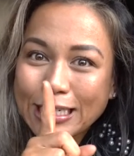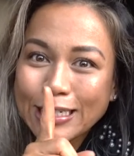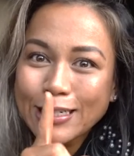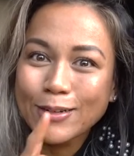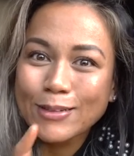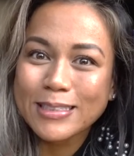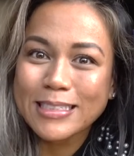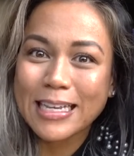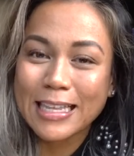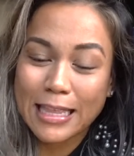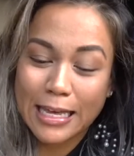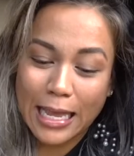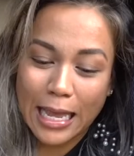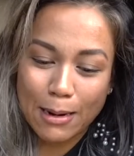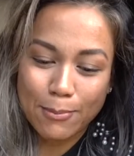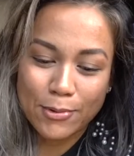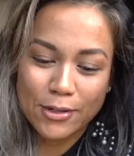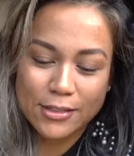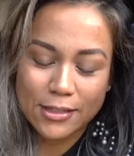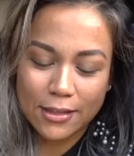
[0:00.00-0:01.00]
Don't say the
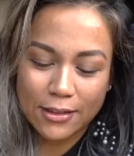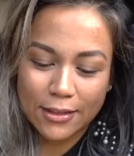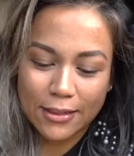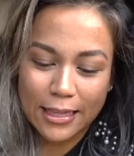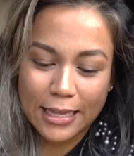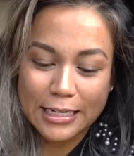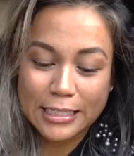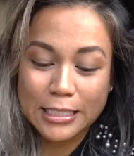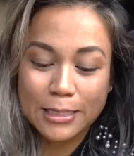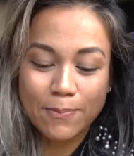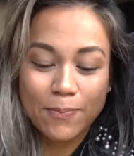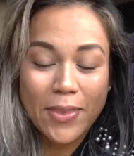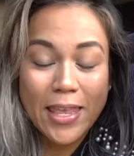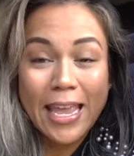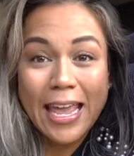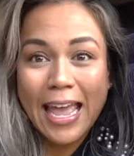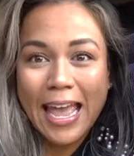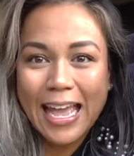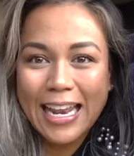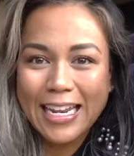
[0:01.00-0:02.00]
camera's on the ledge.
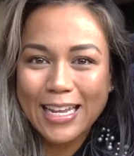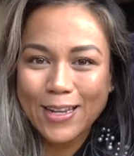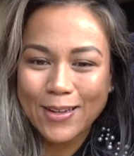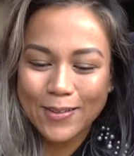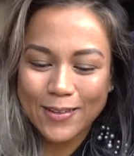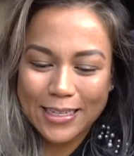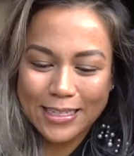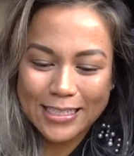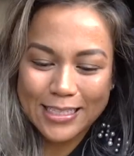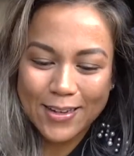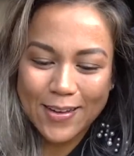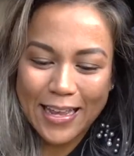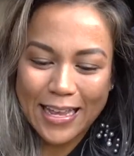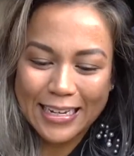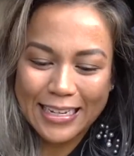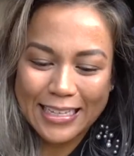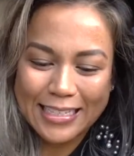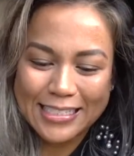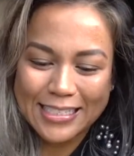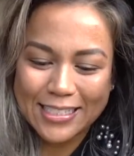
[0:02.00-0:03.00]
Anywho, let's go ahead
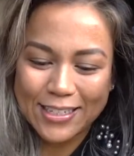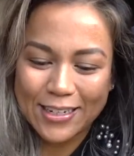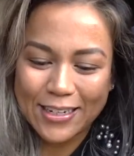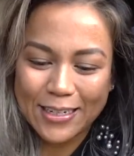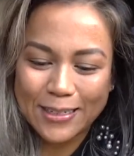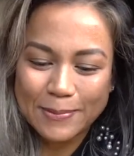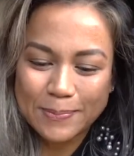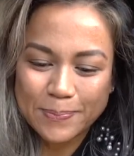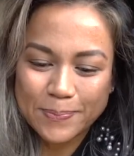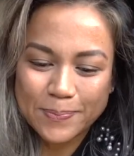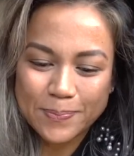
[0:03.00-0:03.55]
and get started.